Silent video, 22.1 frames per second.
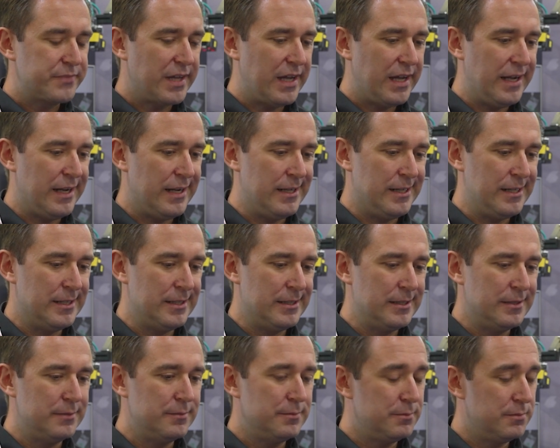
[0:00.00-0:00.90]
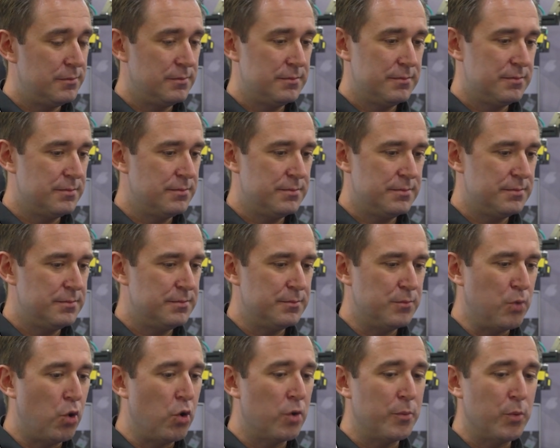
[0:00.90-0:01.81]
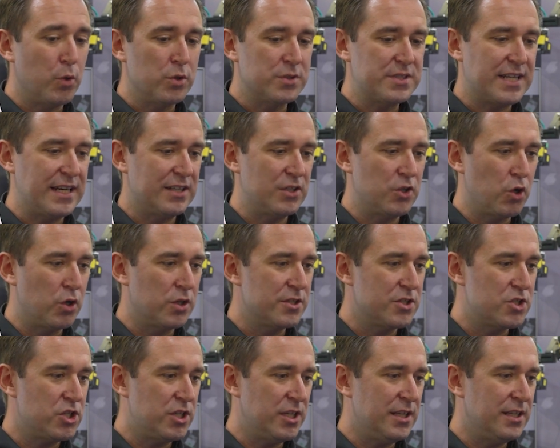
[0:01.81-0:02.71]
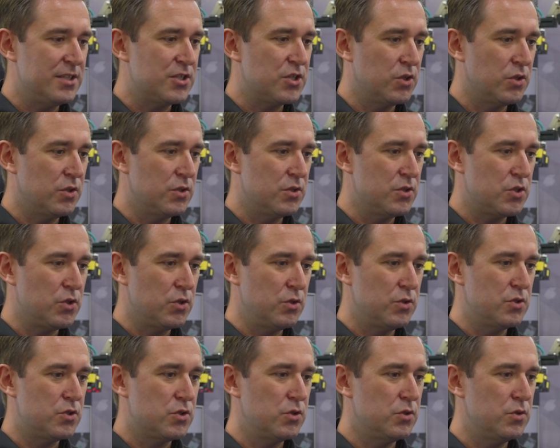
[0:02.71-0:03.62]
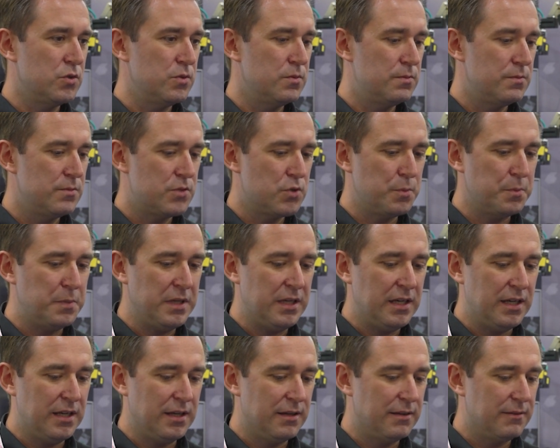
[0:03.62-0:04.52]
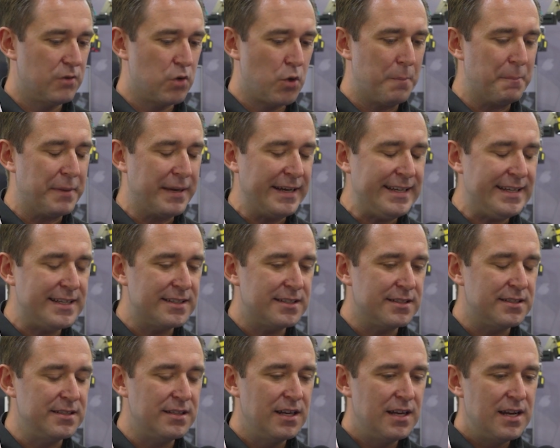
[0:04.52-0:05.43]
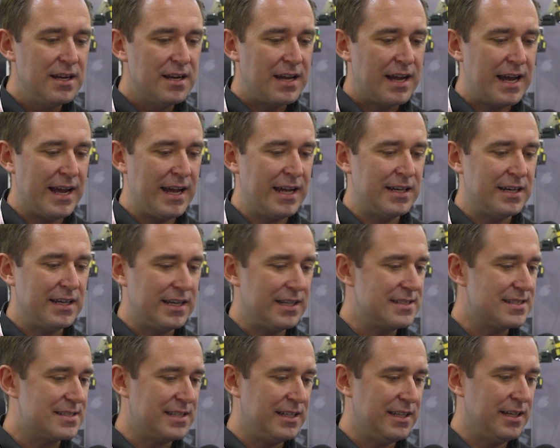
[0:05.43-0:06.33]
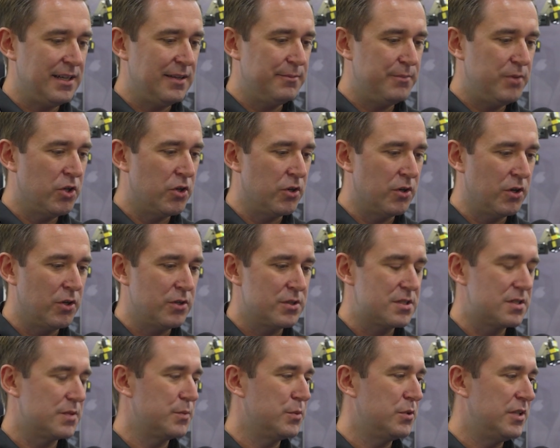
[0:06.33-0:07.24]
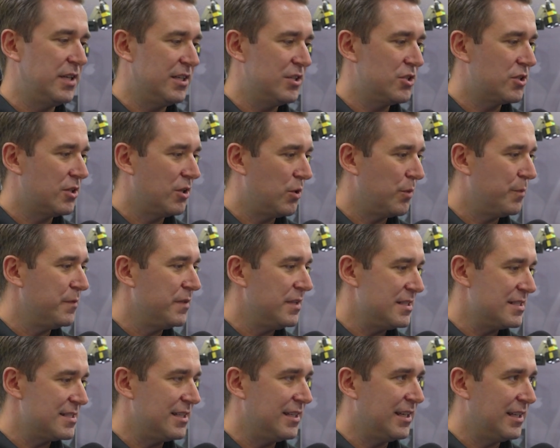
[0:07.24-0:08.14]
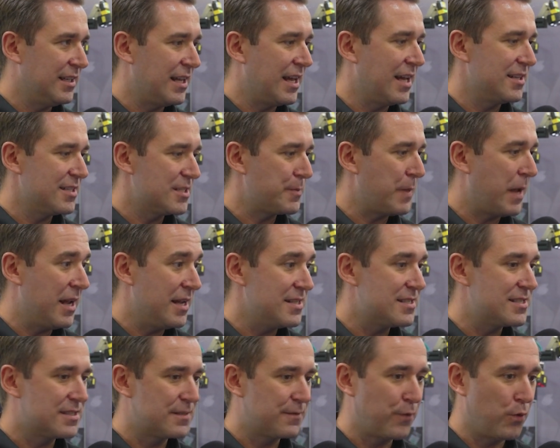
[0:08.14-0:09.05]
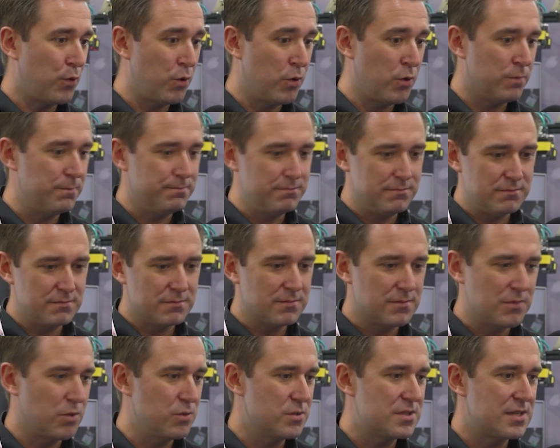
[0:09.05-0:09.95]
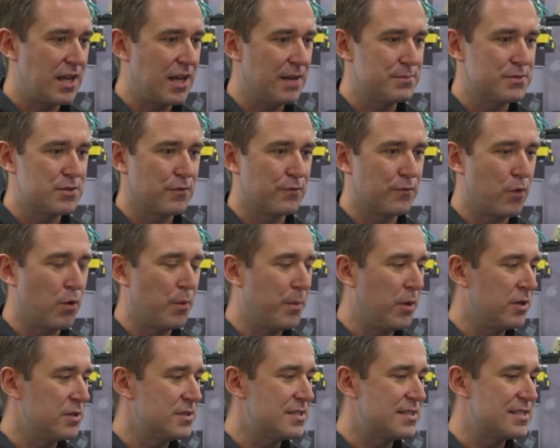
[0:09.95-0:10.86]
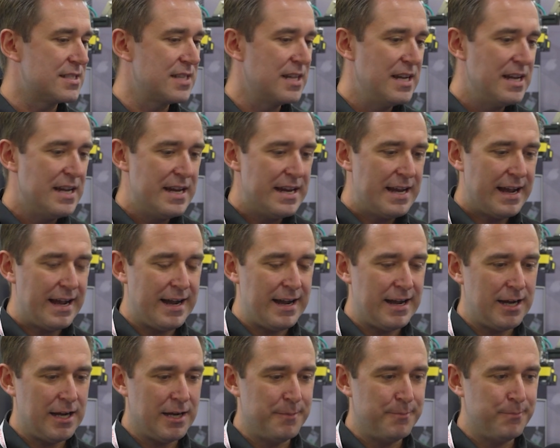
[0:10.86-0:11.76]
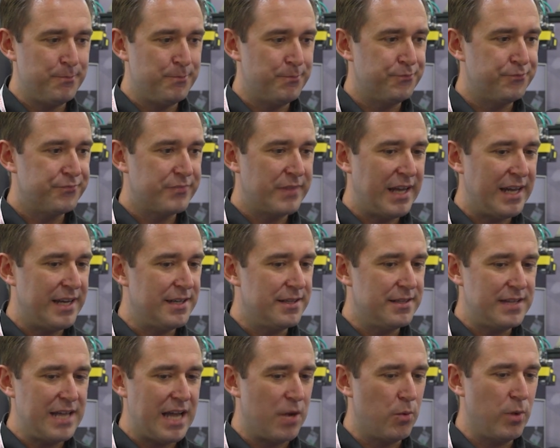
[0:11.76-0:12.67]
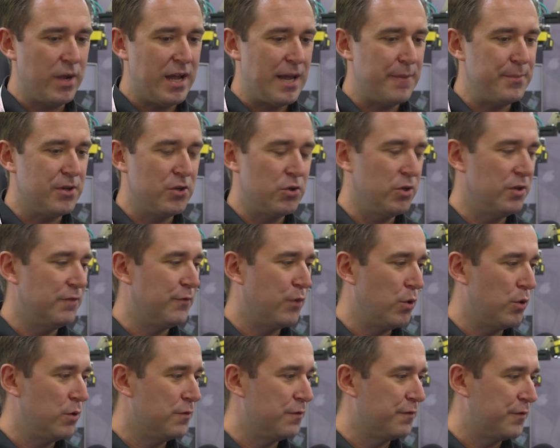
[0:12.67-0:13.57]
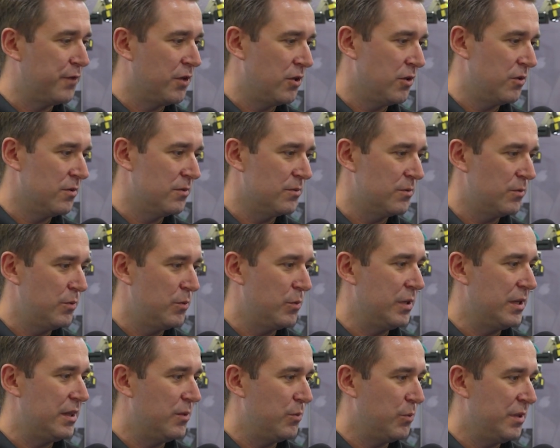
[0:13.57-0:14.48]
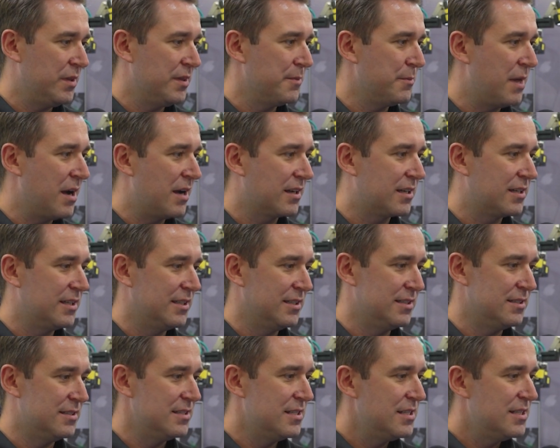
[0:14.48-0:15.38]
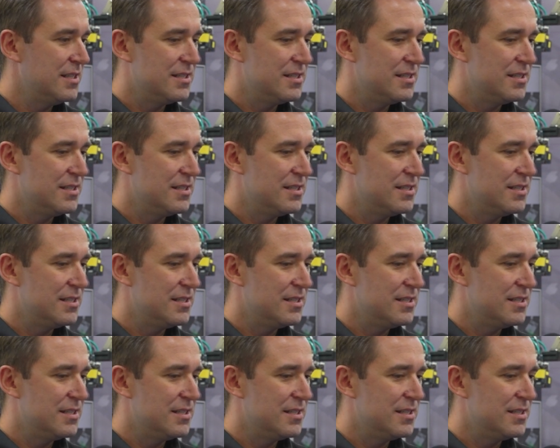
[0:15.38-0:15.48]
uh, more and more technology to be completed, and I see lots of potential obviously in that space for those types of robots. And yeah, we're happy to evolve with the market and